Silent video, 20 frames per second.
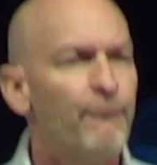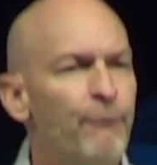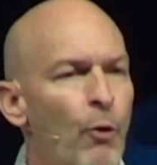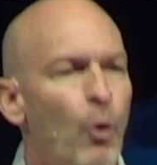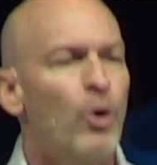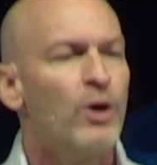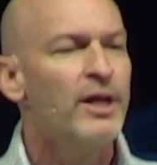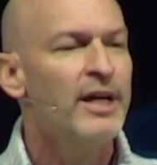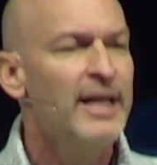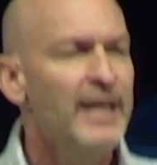
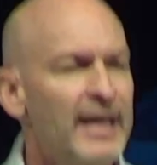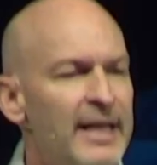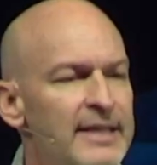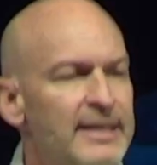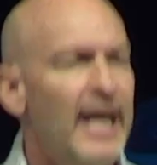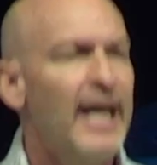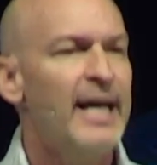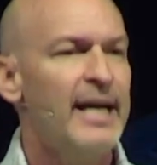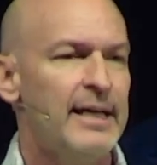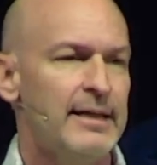40
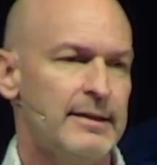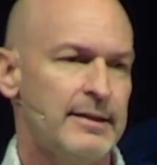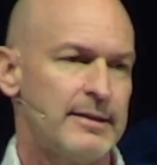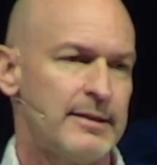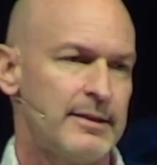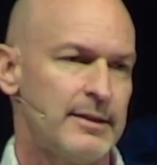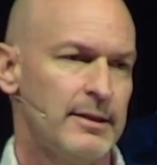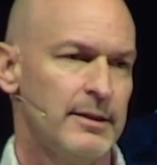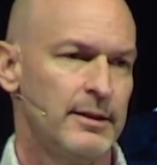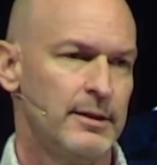days.
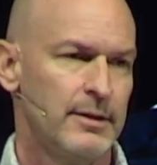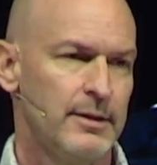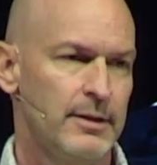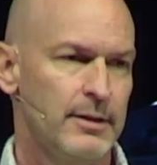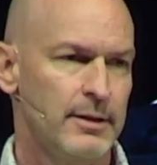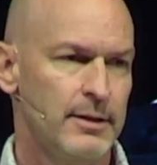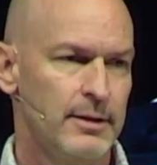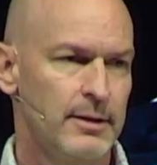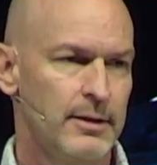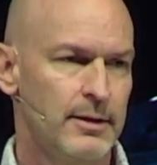
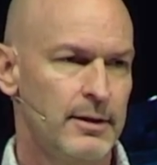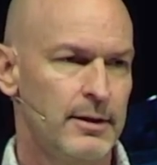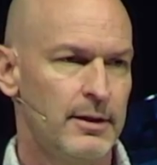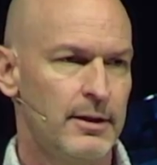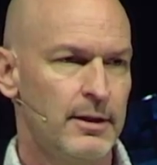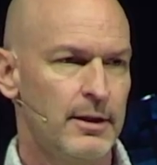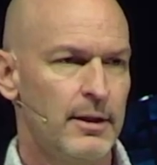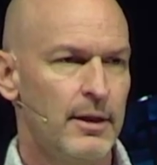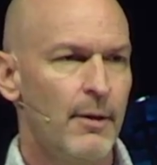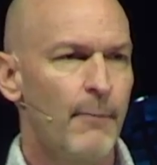
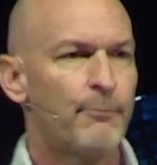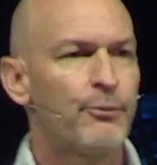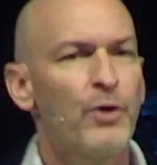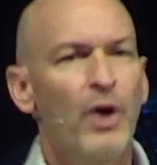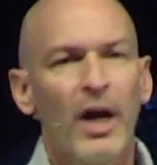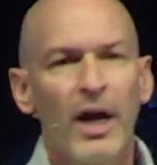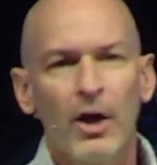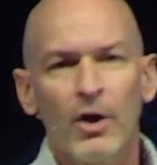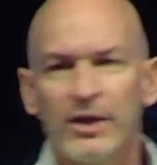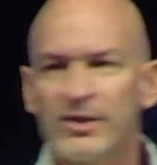
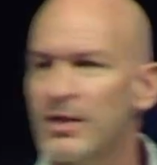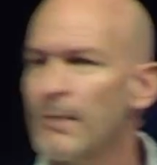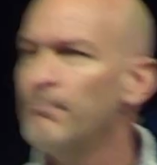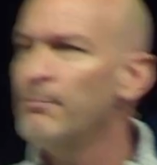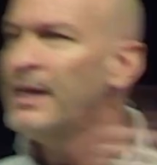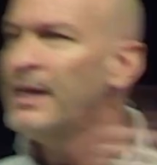Prayer is a